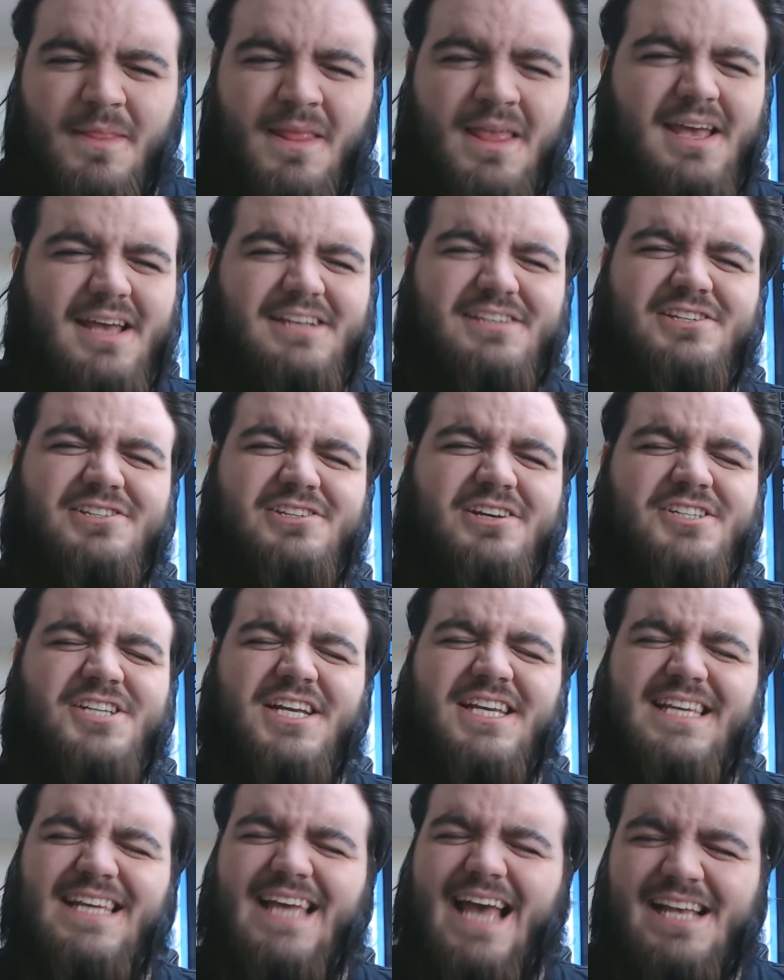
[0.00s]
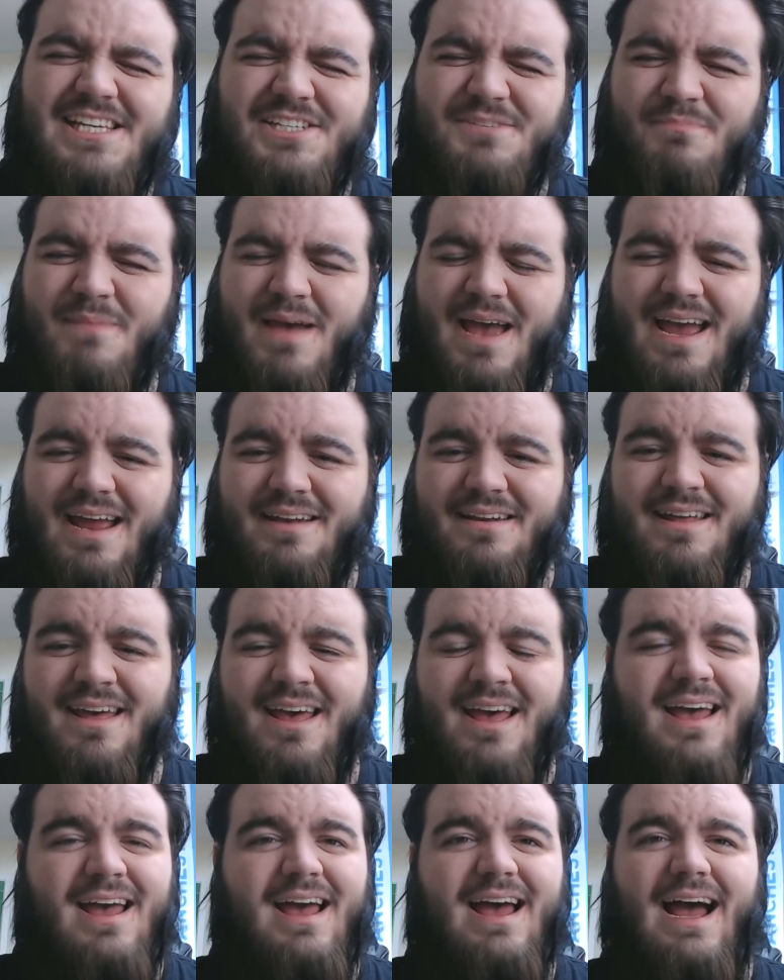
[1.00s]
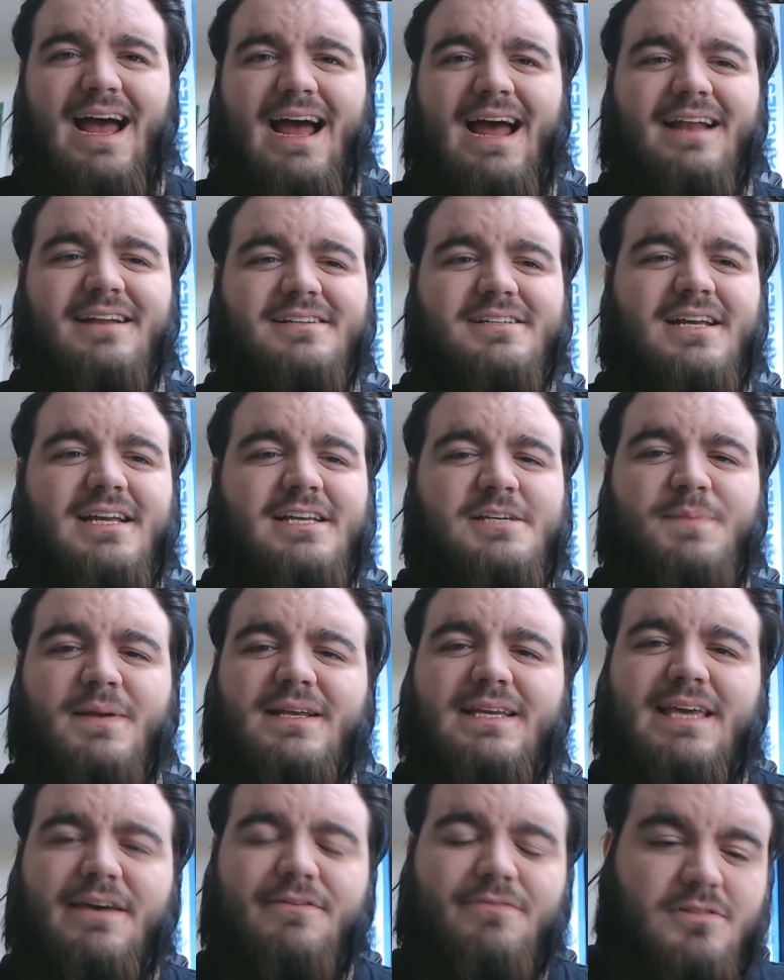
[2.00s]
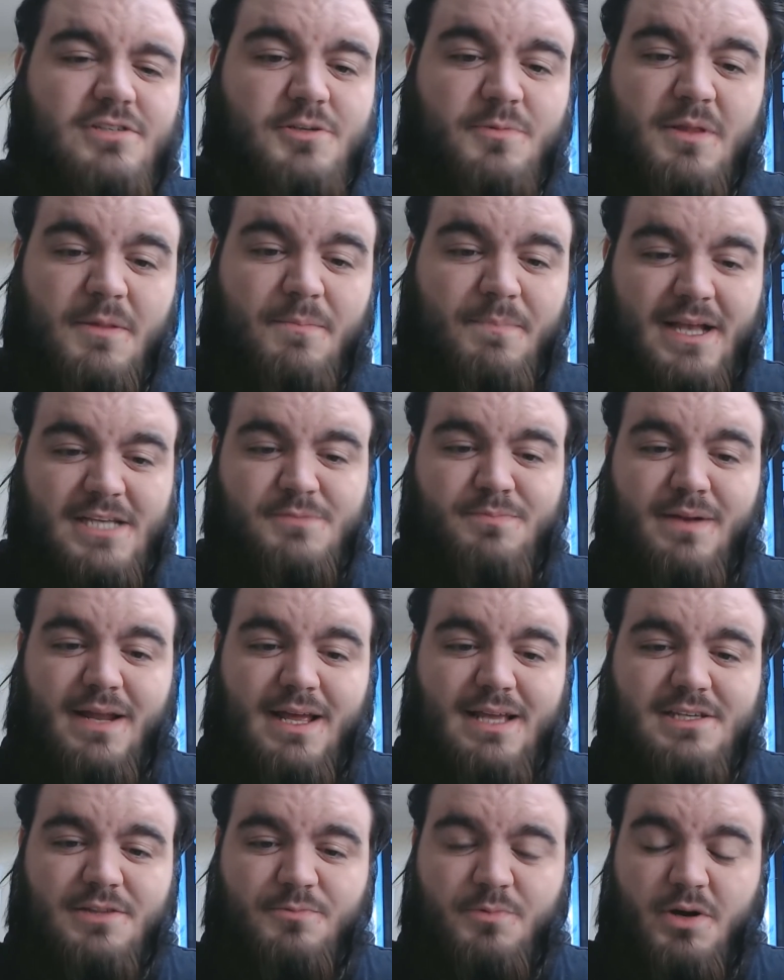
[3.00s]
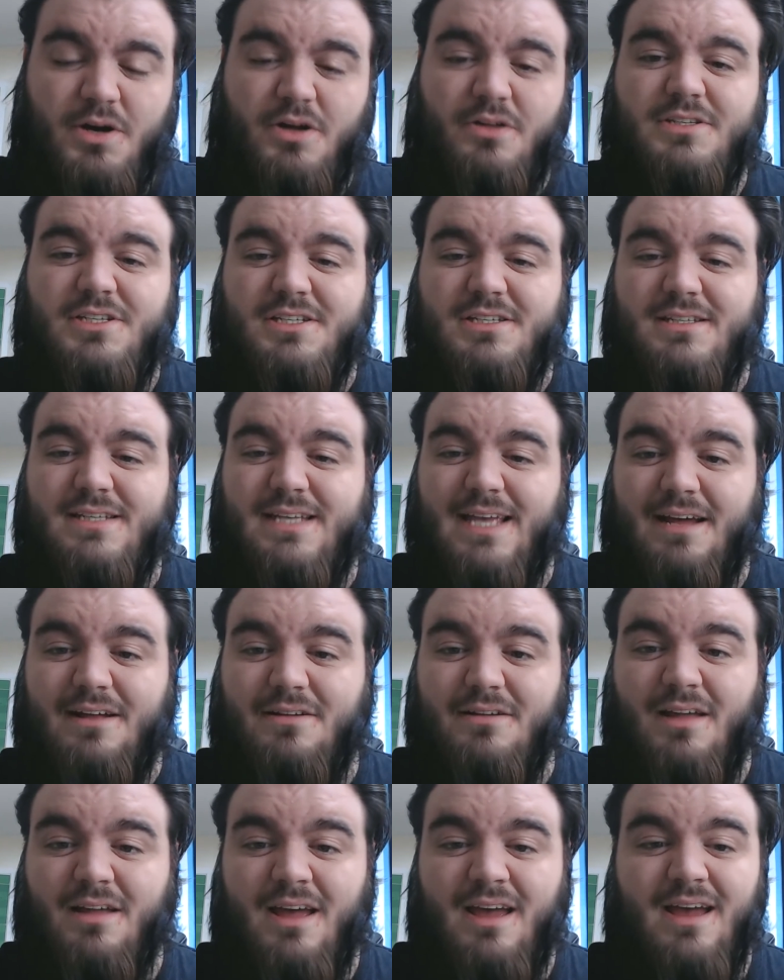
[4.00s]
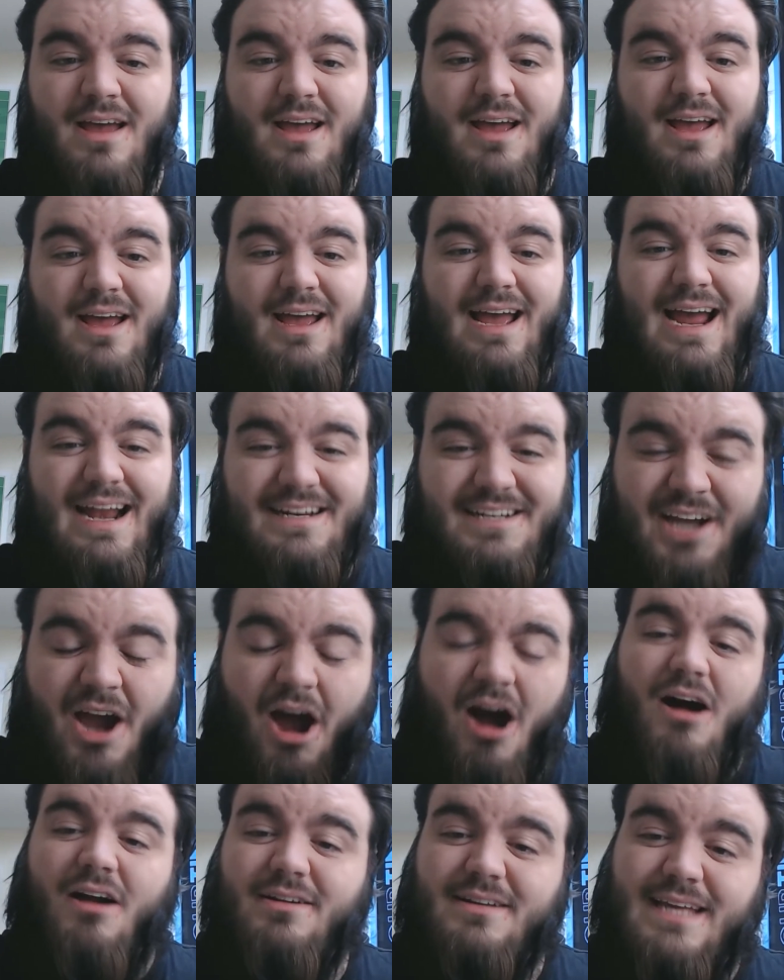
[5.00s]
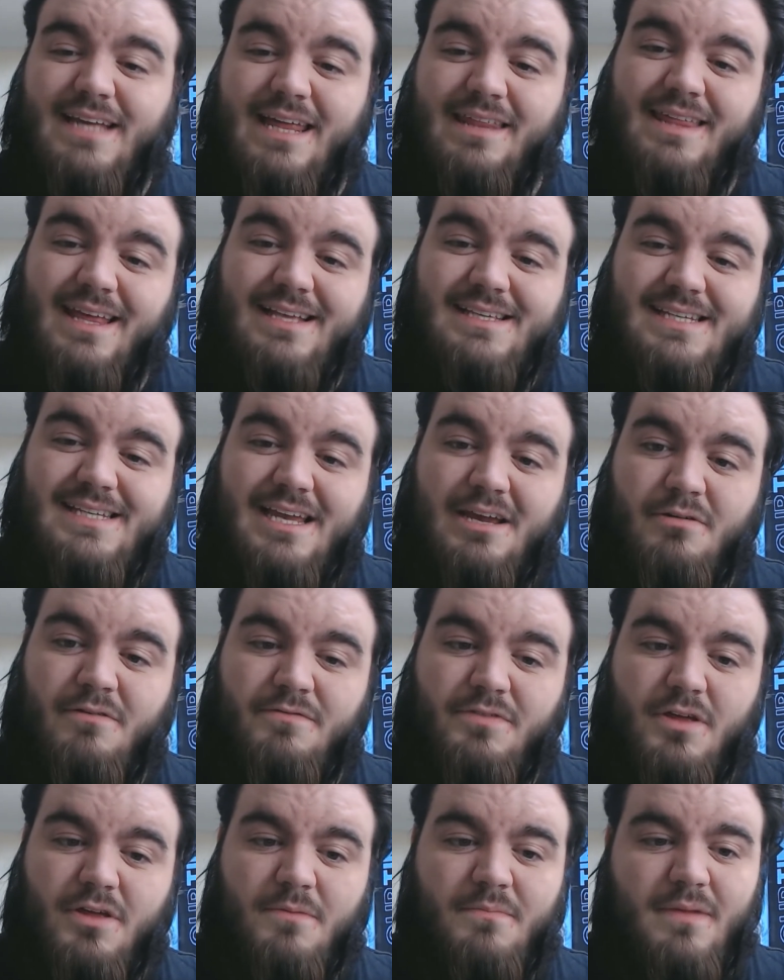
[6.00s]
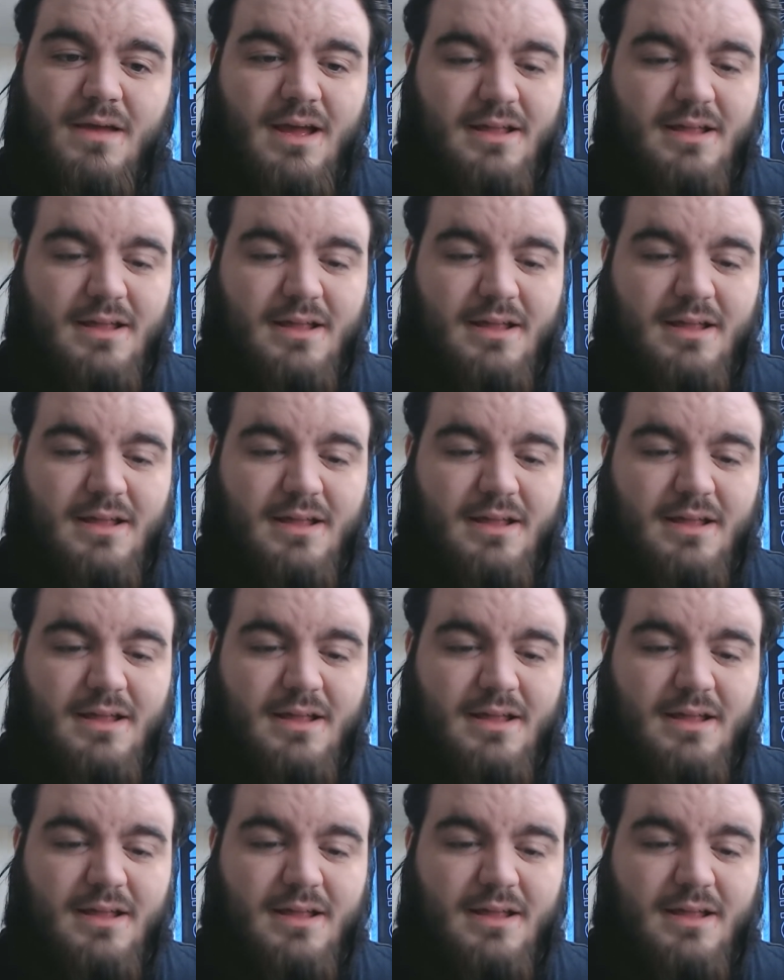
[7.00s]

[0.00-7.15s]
such a yes man, and he's been given some of the best players in the world still, and can't get things out of them.